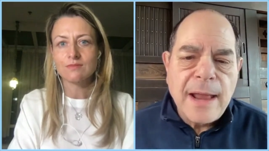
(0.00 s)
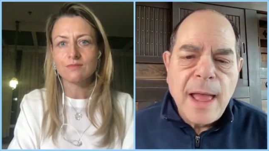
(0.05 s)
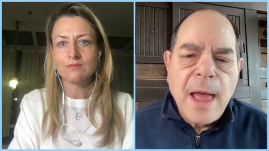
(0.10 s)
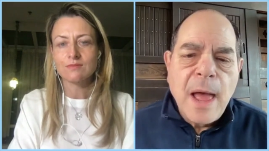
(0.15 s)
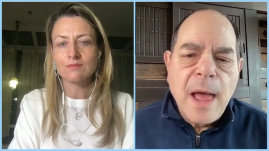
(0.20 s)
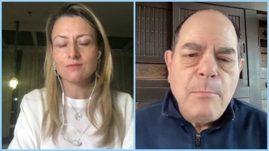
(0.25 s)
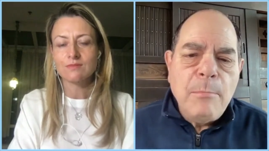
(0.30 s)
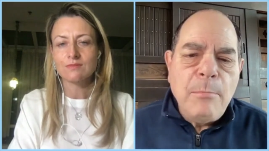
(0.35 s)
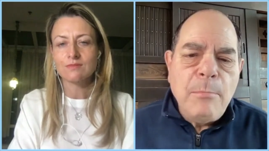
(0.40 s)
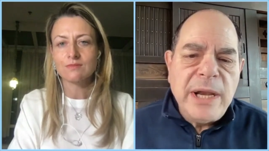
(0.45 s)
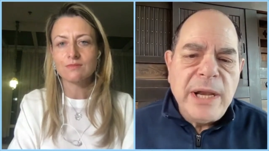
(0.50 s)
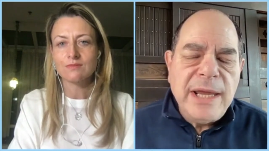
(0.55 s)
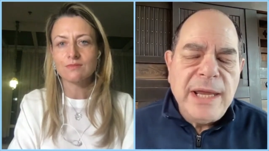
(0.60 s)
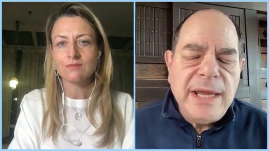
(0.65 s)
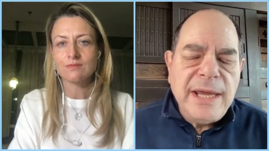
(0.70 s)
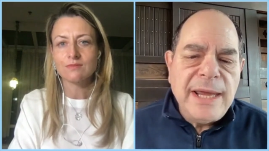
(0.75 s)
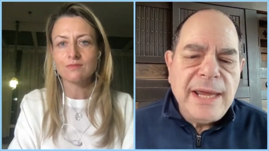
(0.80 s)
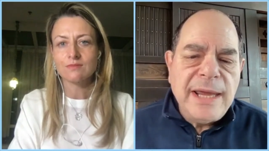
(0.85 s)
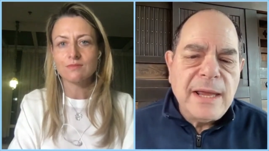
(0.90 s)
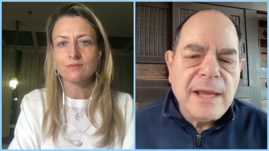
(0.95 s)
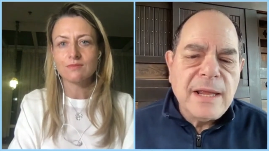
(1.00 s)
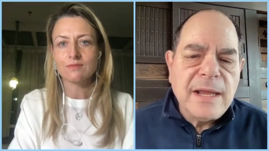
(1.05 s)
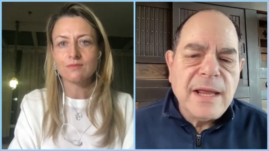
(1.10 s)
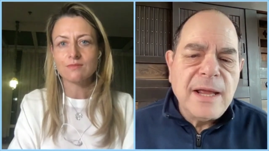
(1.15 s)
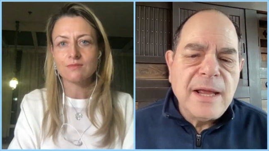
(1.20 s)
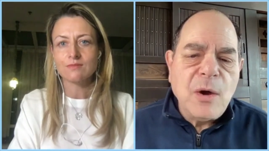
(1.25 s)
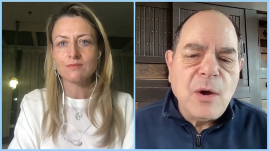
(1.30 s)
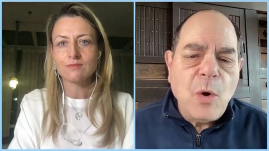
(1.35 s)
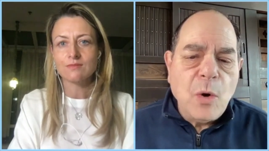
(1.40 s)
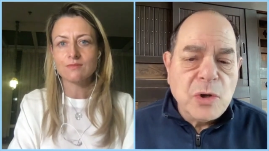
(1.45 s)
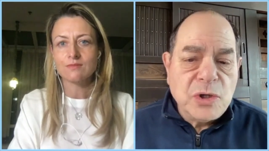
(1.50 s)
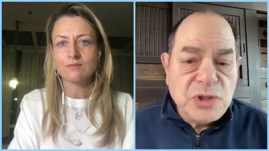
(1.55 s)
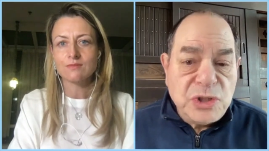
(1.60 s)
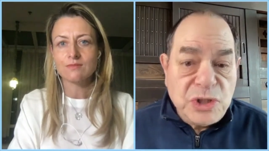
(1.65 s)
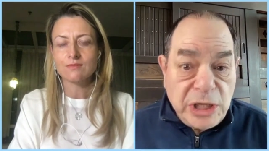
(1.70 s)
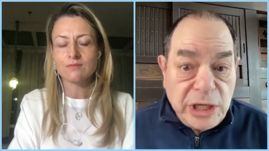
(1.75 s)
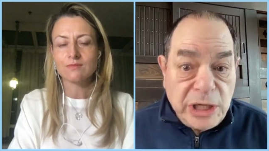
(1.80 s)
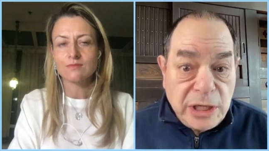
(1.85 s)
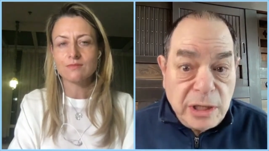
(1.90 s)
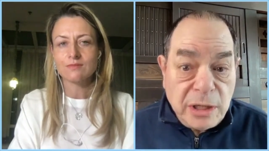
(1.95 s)
Speaker 1: But he or
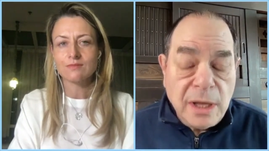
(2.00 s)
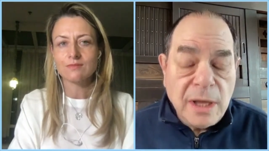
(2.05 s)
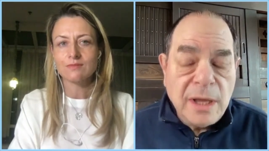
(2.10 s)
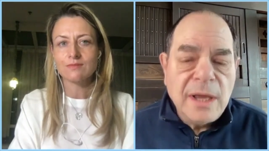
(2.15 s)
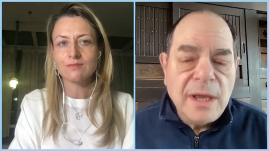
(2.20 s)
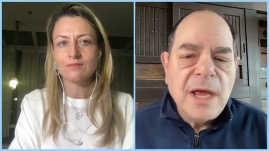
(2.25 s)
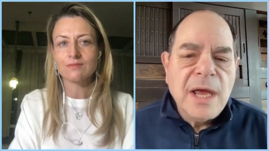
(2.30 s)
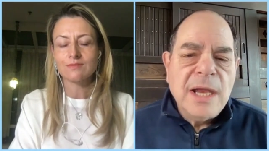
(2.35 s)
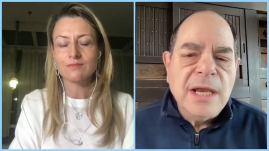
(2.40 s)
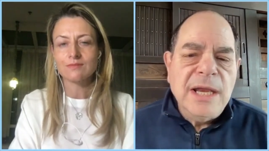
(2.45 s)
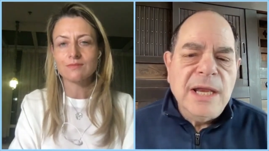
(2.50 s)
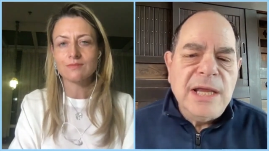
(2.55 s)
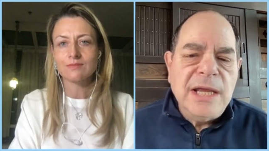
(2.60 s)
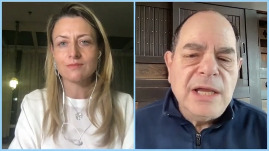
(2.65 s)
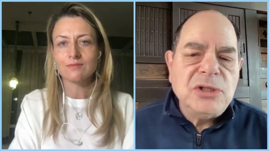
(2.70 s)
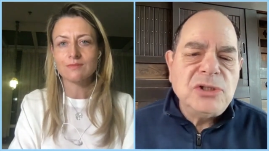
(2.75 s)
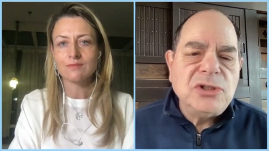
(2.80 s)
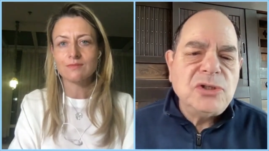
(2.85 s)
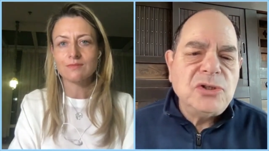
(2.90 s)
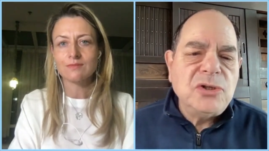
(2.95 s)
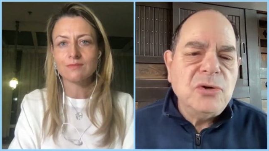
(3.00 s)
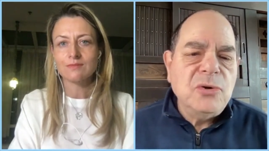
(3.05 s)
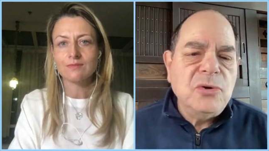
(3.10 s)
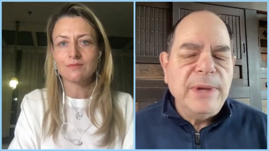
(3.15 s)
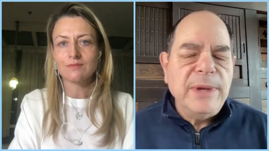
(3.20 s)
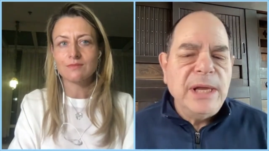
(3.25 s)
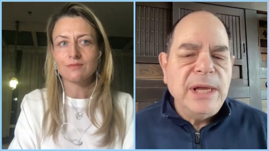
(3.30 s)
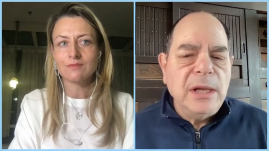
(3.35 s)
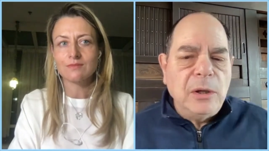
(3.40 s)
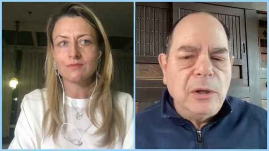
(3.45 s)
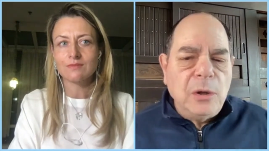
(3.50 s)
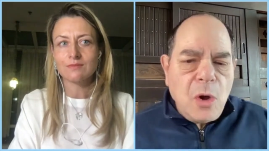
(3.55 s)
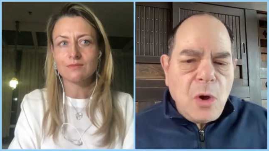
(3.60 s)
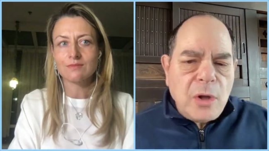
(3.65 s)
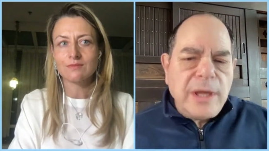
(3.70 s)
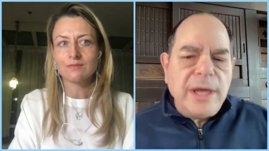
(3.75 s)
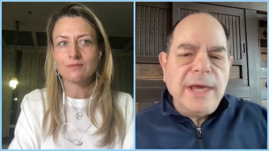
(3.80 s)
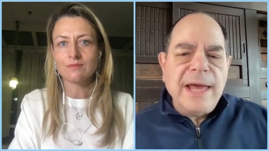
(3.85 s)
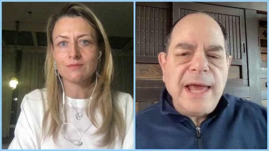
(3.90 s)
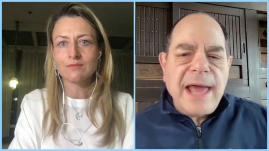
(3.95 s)
she needs to be
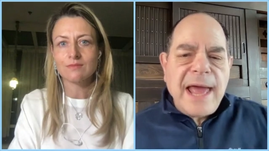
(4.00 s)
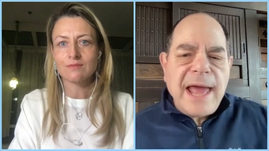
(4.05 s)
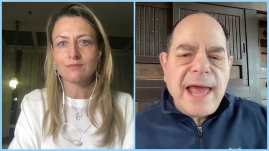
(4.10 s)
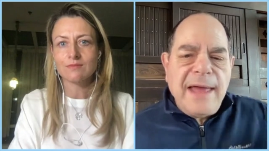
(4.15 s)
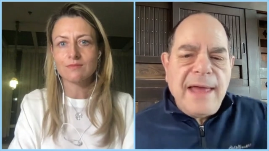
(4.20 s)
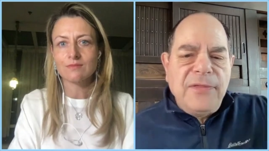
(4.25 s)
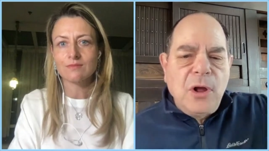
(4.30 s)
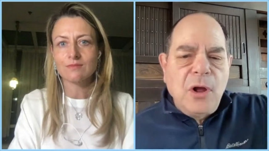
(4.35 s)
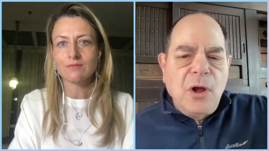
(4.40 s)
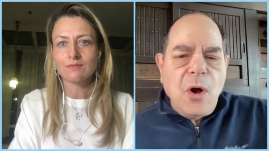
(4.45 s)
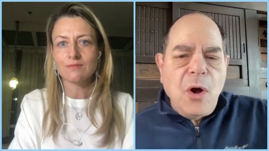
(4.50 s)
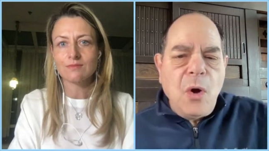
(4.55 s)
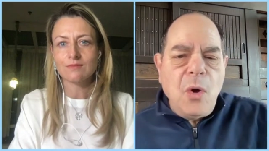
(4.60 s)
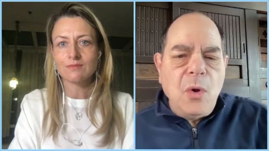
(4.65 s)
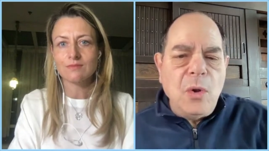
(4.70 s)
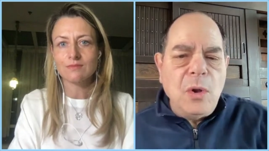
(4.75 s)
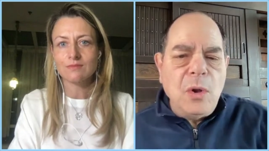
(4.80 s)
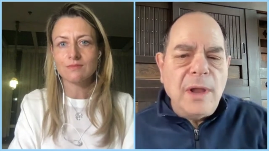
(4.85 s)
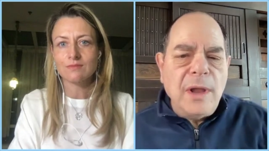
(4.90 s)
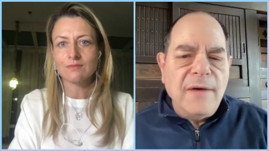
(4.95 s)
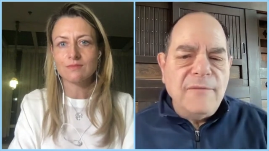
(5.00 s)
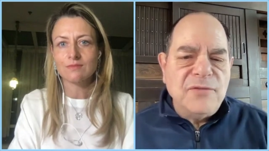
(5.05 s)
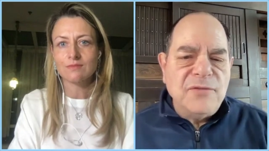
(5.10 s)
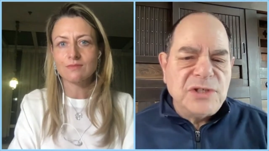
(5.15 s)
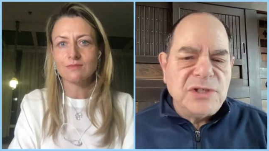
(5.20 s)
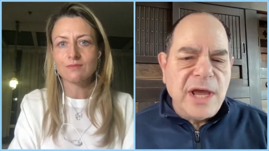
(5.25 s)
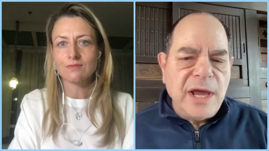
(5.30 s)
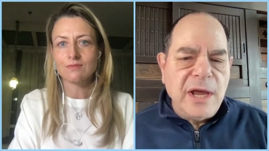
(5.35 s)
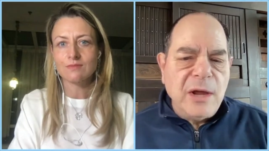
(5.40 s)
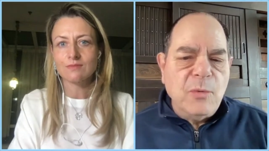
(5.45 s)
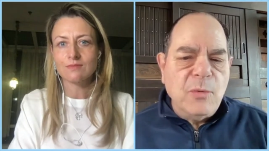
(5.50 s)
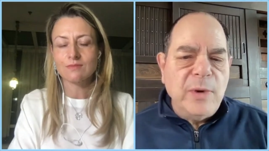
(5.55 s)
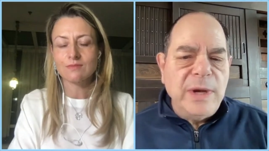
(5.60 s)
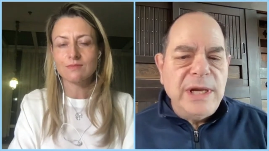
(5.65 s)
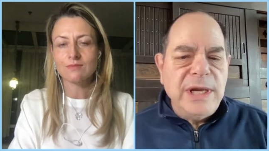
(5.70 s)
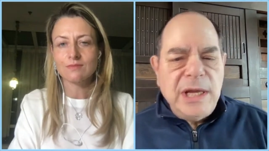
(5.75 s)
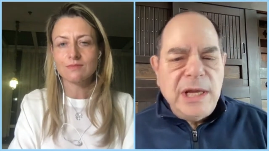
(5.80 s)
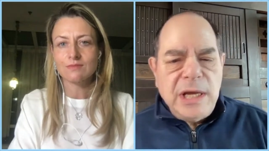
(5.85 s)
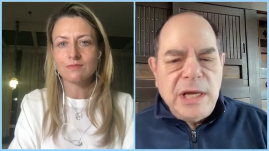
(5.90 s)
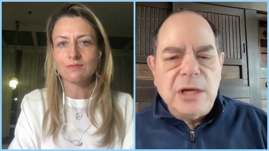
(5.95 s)
looking at the goal of saying we
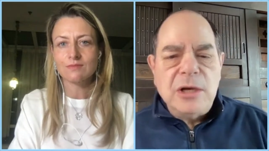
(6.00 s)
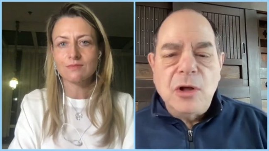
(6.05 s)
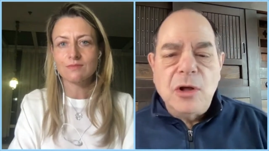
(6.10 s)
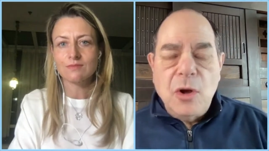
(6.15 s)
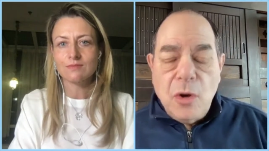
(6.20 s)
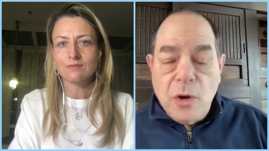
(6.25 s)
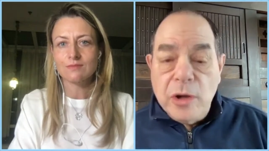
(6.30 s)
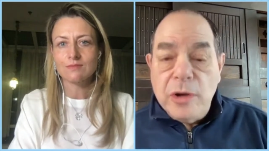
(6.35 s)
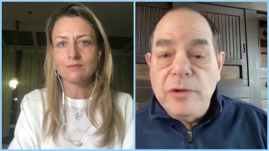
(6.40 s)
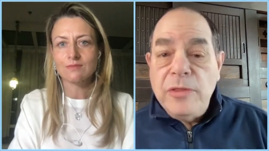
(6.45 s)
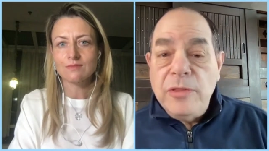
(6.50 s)
need good,